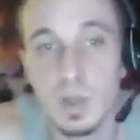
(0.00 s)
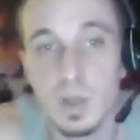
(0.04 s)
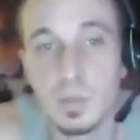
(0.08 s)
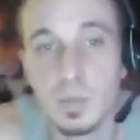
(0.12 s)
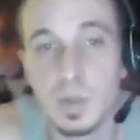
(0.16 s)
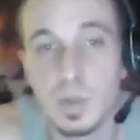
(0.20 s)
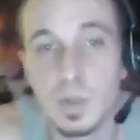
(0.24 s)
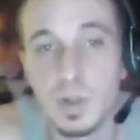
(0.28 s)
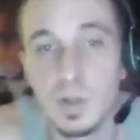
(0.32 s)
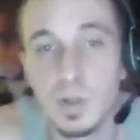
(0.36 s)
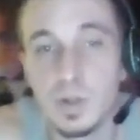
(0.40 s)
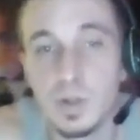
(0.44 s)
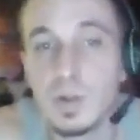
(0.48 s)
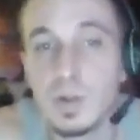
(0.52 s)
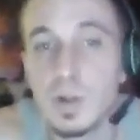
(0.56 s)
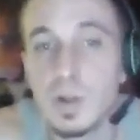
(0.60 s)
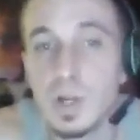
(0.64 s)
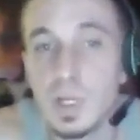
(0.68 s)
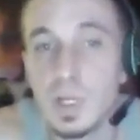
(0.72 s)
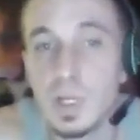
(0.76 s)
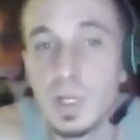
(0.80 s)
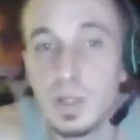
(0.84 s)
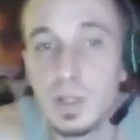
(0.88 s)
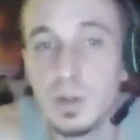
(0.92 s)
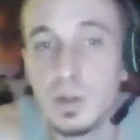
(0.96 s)
But do
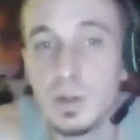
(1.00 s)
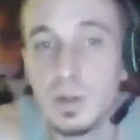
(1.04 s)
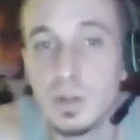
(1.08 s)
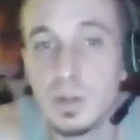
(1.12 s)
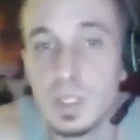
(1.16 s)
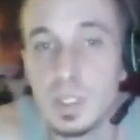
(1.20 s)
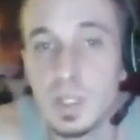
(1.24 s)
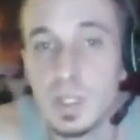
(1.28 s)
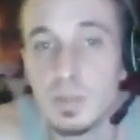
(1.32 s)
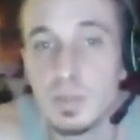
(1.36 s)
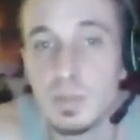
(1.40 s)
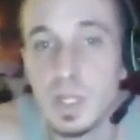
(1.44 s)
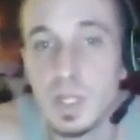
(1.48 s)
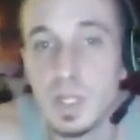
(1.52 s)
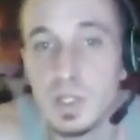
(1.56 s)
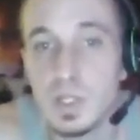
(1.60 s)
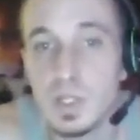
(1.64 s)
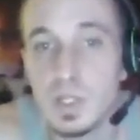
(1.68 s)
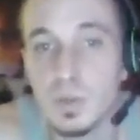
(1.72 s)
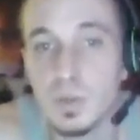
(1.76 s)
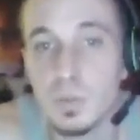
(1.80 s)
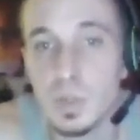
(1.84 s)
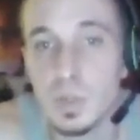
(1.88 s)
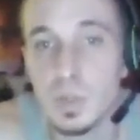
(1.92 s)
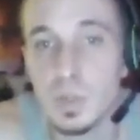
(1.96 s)
not yield the
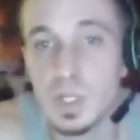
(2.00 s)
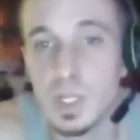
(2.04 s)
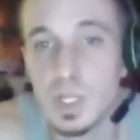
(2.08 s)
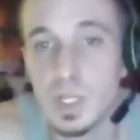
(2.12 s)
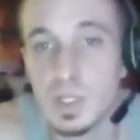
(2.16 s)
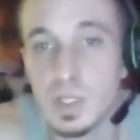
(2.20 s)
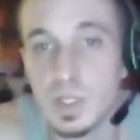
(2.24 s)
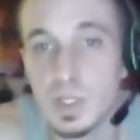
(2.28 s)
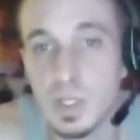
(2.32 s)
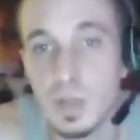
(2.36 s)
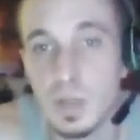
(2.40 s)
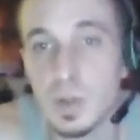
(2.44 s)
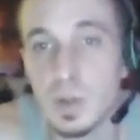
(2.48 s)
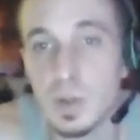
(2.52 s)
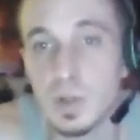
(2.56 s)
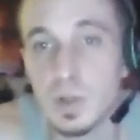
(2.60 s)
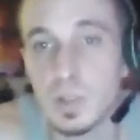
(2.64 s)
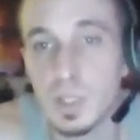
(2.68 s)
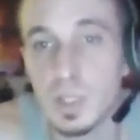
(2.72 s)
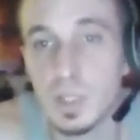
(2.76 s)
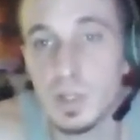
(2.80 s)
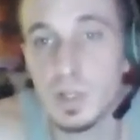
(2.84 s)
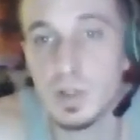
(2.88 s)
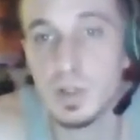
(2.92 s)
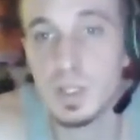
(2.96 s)
temptation which, as the
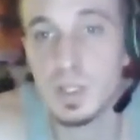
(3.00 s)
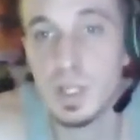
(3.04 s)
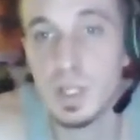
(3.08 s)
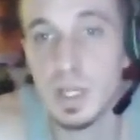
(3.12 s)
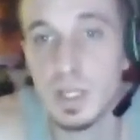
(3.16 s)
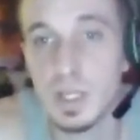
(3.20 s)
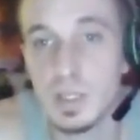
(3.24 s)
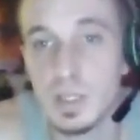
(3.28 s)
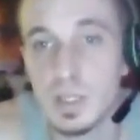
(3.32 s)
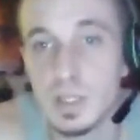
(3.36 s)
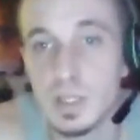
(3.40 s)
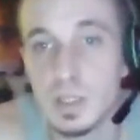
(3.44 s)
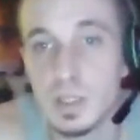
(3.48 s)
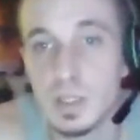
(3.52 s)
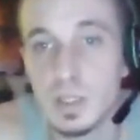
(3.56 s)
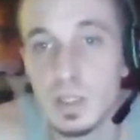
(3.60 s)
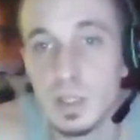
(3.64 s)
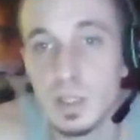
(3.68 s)
Kybalion states,